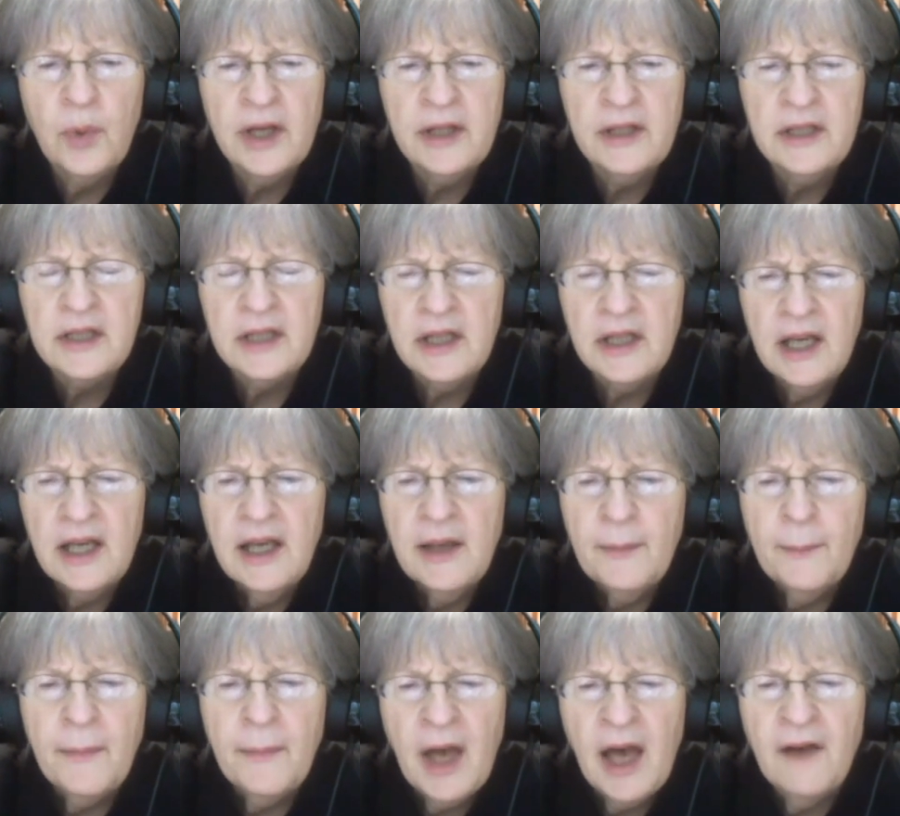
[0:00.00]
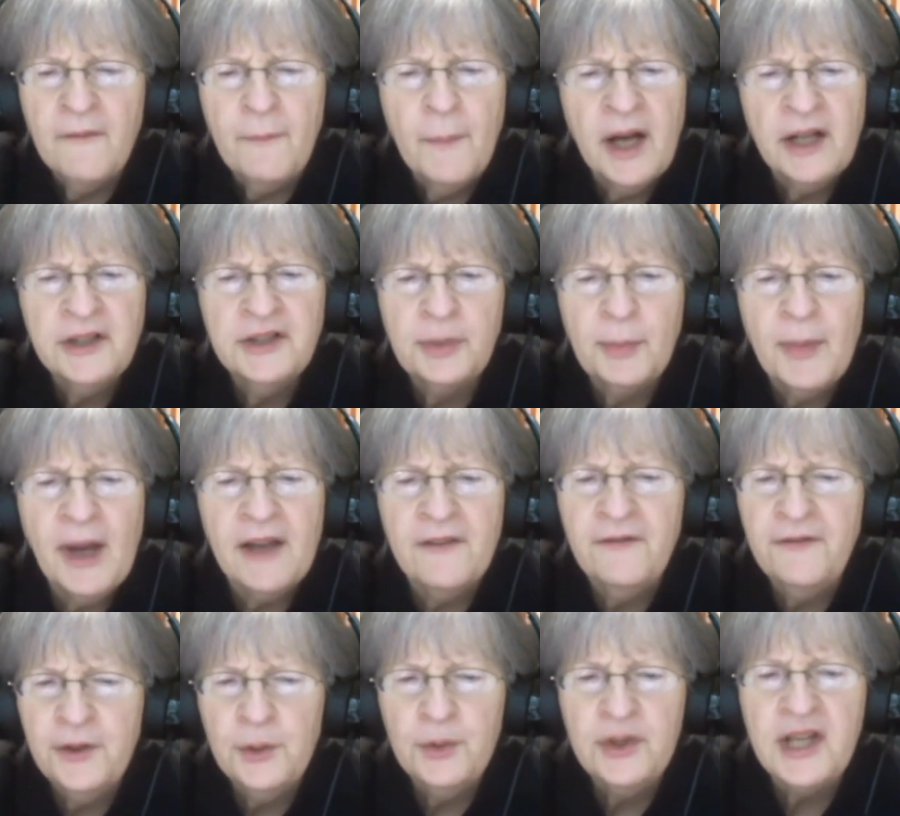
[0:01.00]
what, amongst my
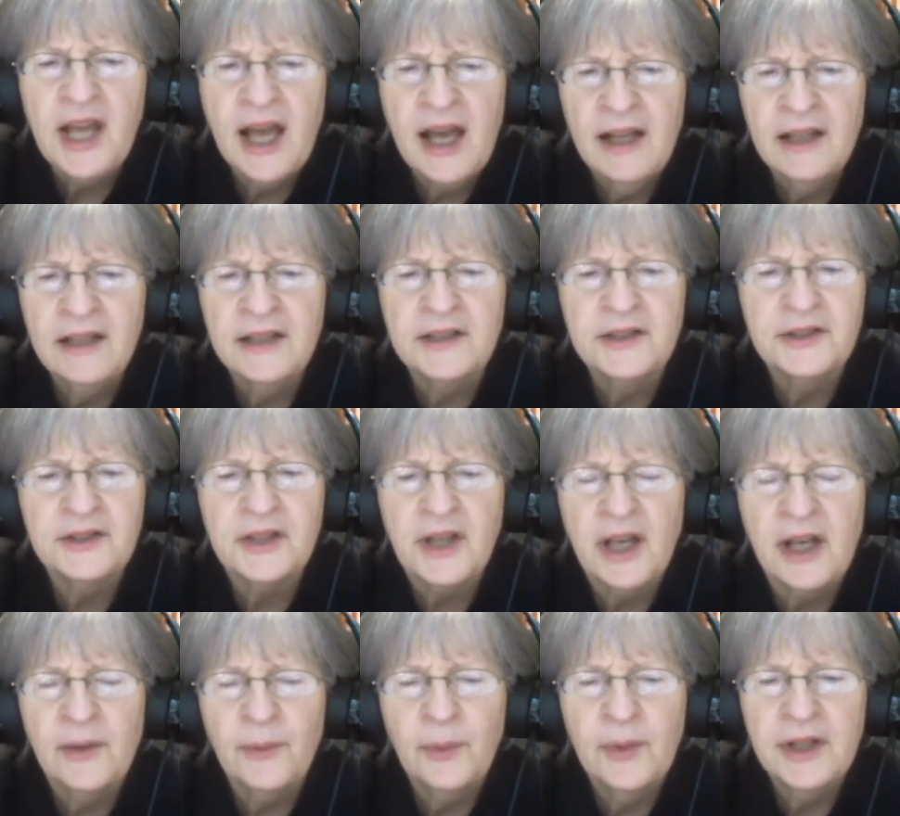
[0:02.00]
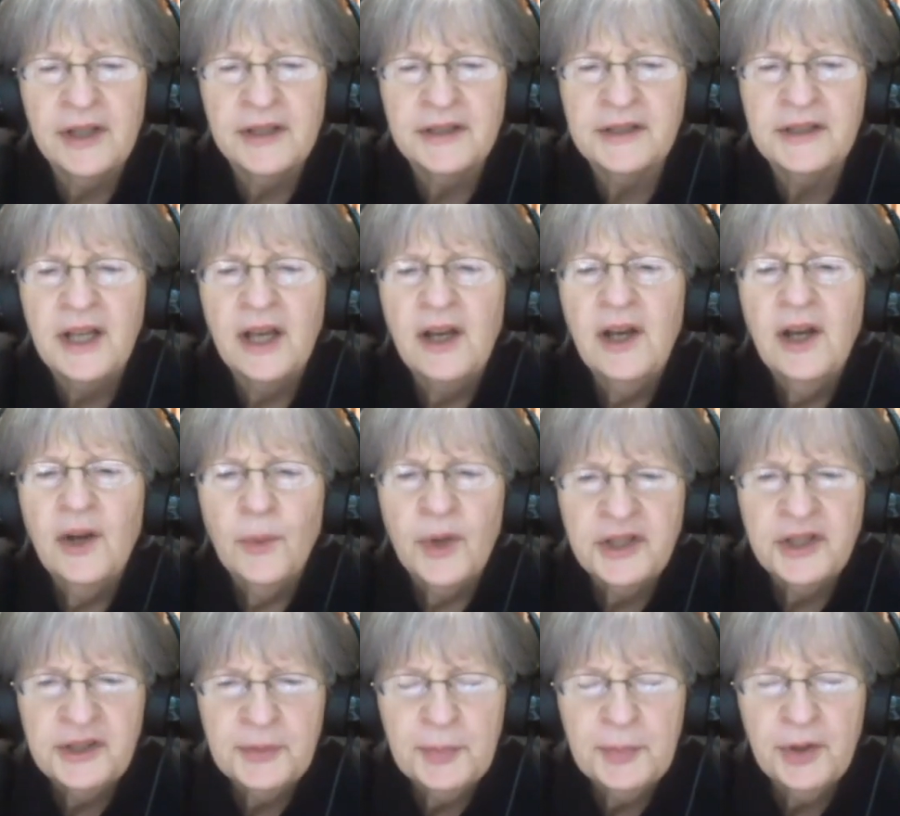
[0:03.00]
few talents, was
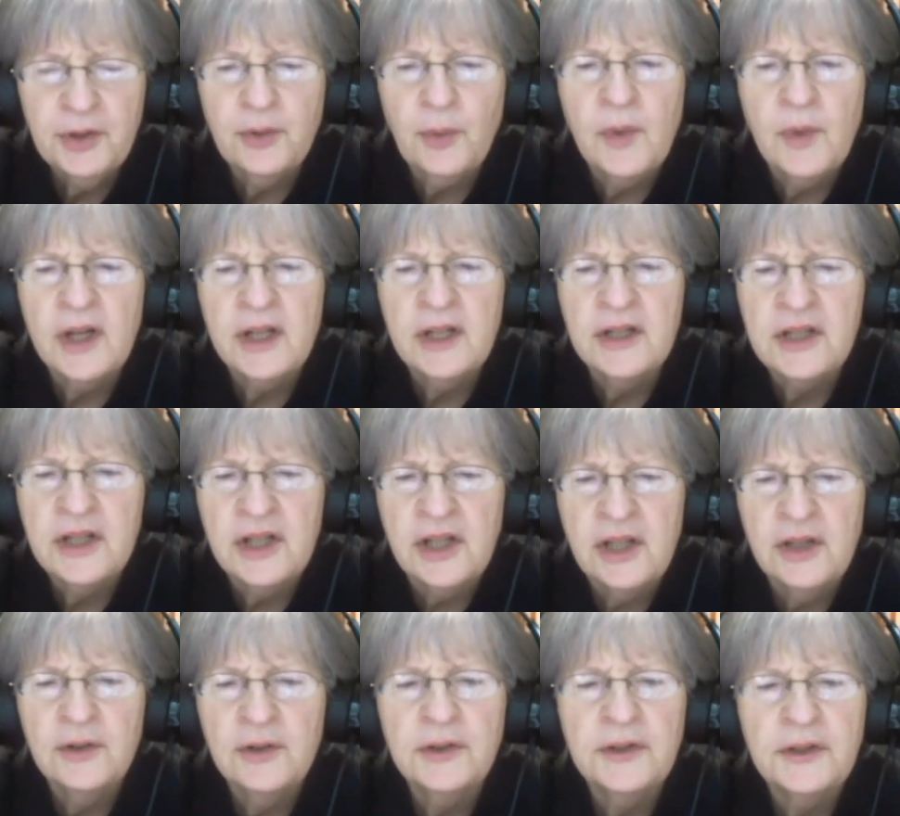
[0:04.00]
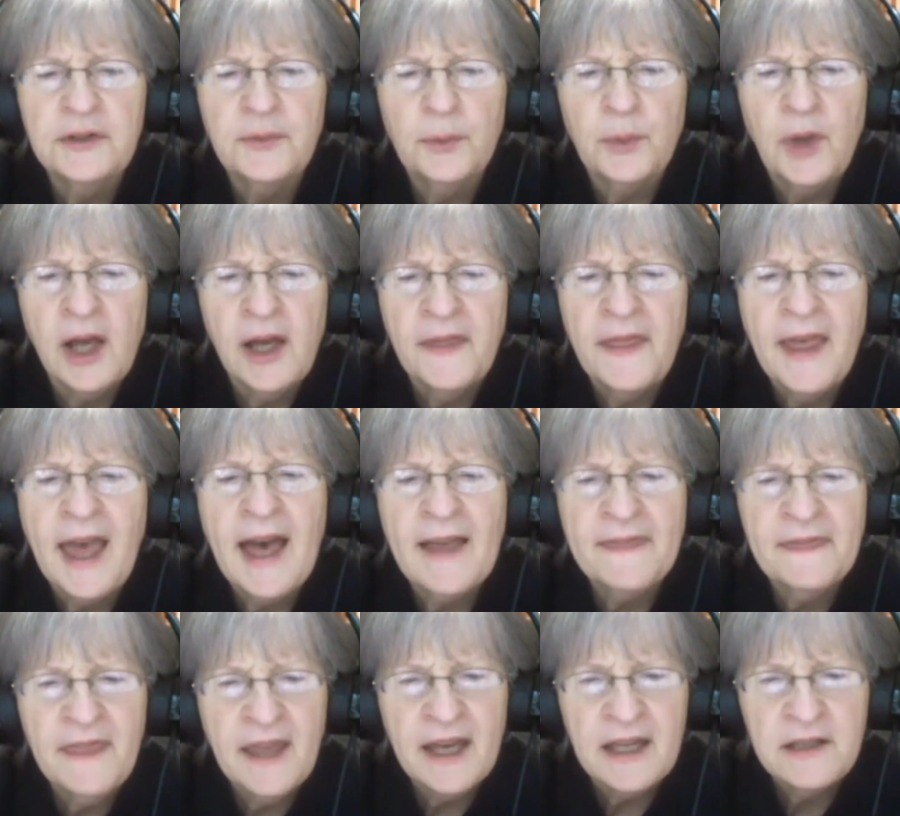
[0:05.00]
what Spirit wanted to use
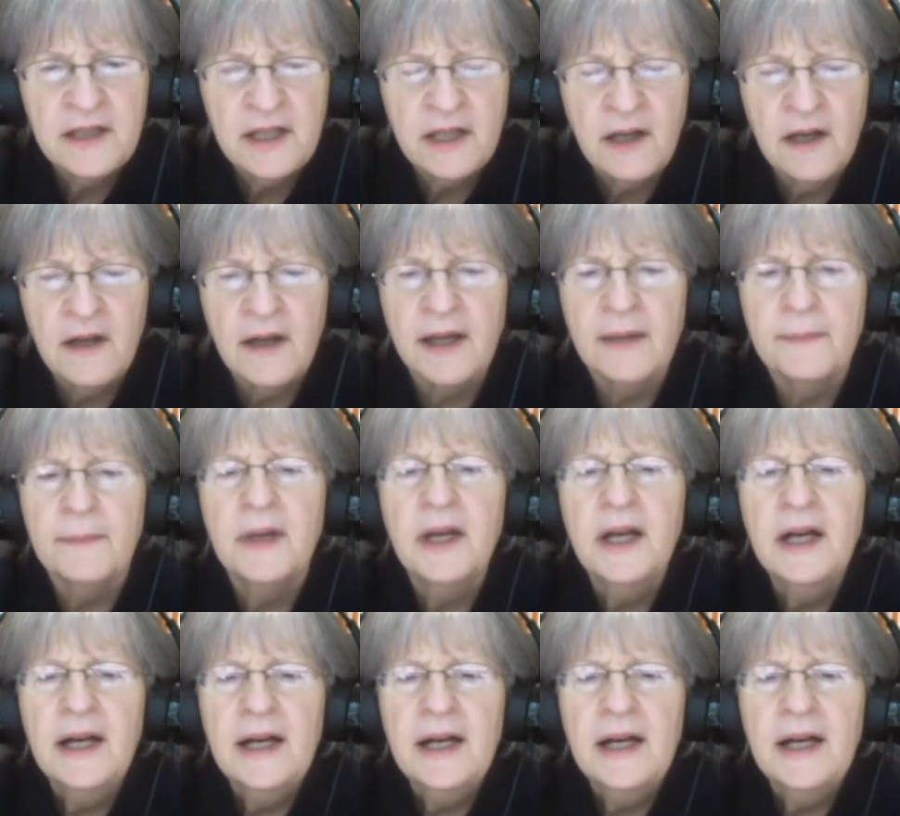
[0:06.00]
at that time.